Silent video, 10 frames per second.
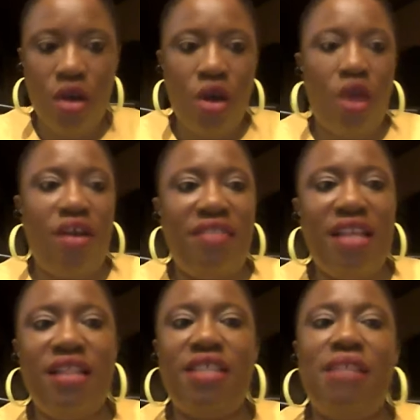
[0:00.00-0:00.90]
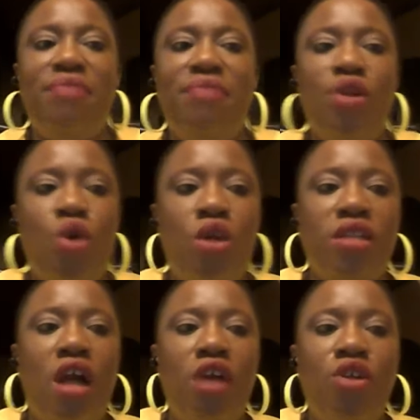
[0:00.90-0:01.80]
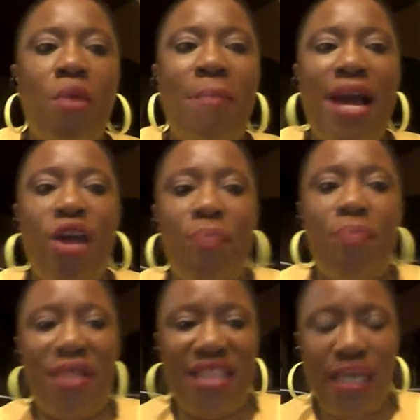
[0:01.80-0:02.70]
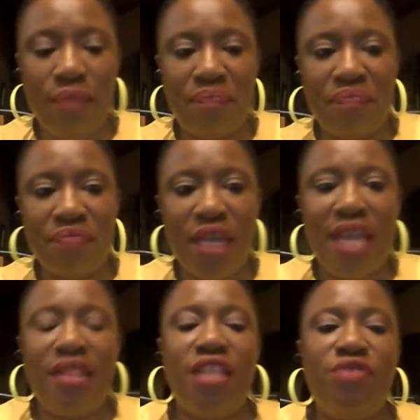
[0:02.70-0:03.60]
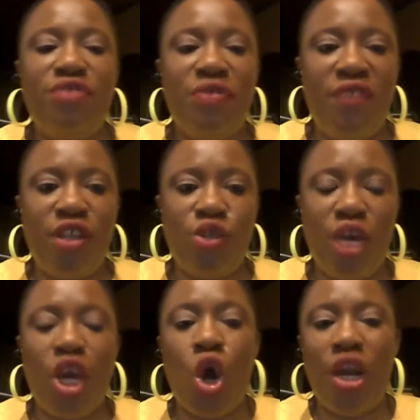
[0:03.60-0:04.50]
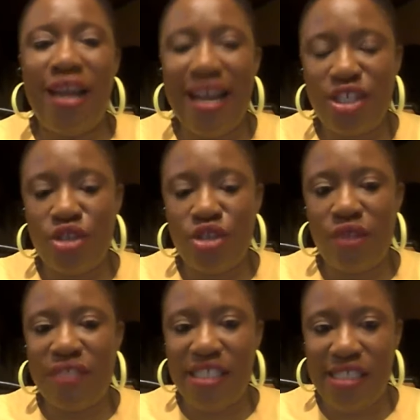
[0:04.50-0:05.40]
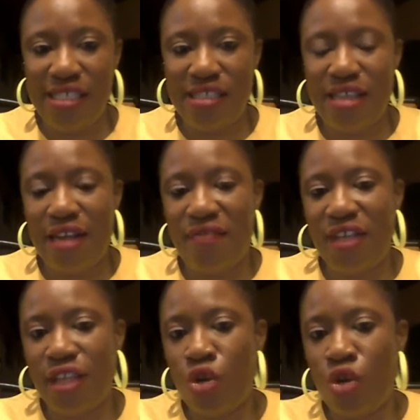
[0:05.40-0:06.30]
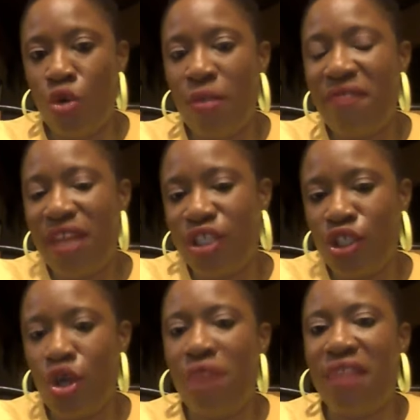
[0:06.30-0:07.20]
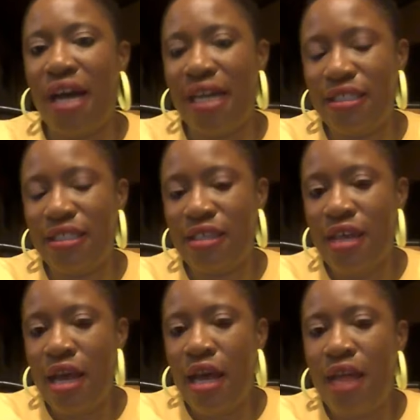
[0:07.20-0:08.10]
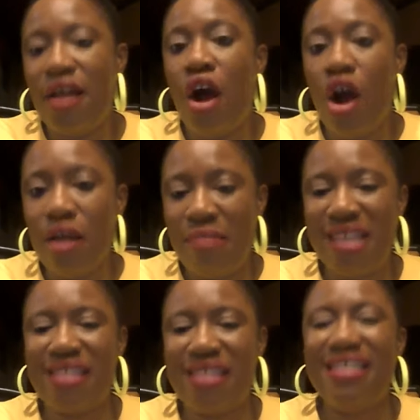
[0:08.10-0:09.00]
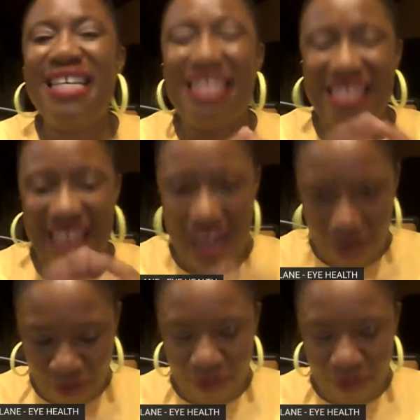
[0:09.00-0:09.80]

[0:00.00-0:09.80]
All right, then there's something called cardiomyopathy. This refers to a collection of diseases that affect the normal functioning of the heart muscle itself.